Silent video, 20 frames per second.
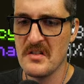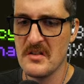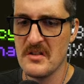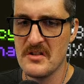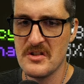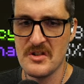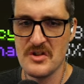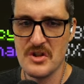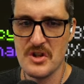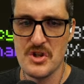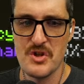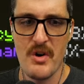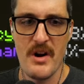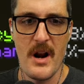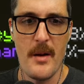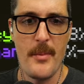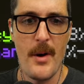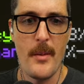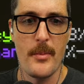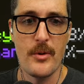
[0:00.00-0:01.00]
It's just a straight
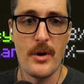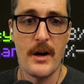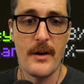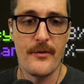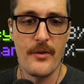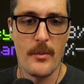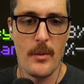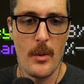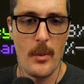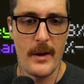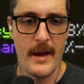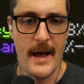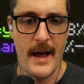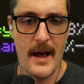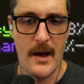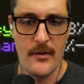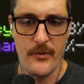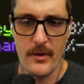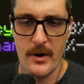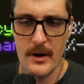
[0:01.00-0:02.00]
up upgrade from what we
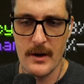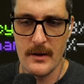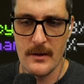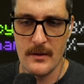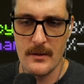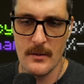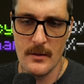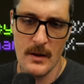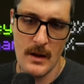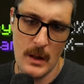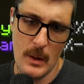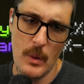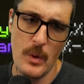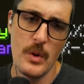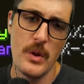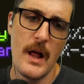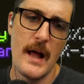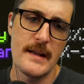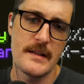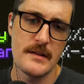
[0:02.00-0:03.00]
have, right?
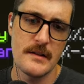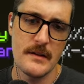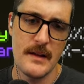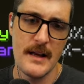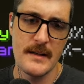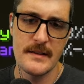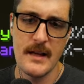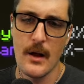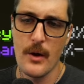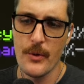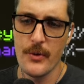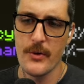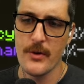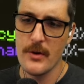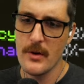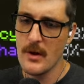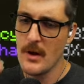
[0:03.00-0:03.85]
Less health.